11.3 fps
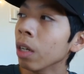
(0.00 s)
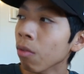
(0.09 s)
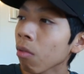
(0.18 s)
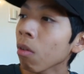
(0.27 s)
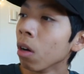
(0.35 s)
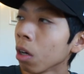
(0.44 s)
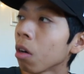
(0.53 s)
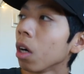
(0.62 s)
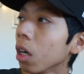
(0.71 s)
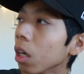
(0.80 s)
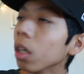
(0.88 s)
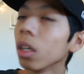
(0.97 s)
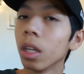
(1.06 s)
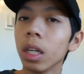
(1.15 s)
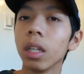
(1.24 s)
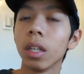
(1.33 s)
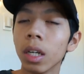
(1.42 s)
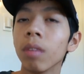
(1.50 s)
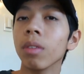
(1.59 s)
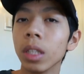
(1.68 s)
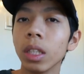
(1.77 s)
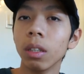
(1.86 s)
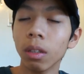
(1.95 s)
vlogger like every
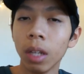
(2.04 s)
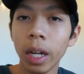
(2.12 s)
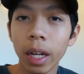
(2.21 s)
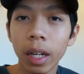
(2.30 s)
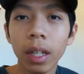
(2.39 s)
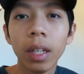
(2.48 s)
single day.